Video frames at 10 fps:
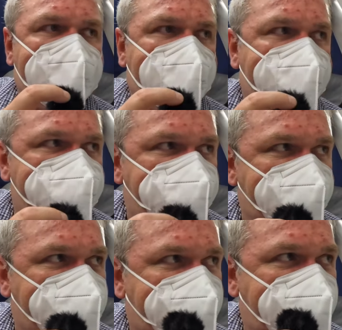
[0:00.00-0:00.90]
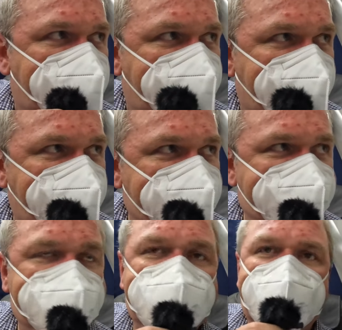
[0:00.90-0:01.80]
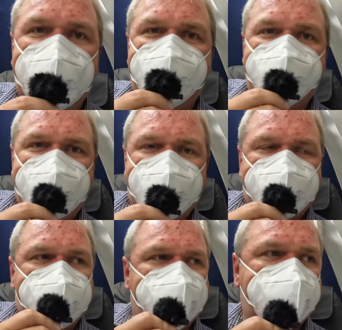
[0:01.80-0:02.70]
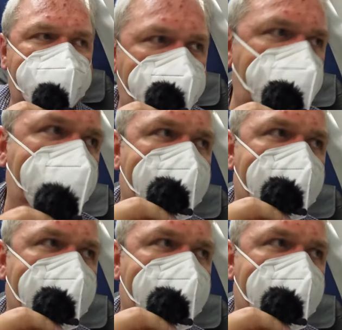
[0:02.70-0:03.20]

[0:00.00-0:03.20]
And we are boarded our flight to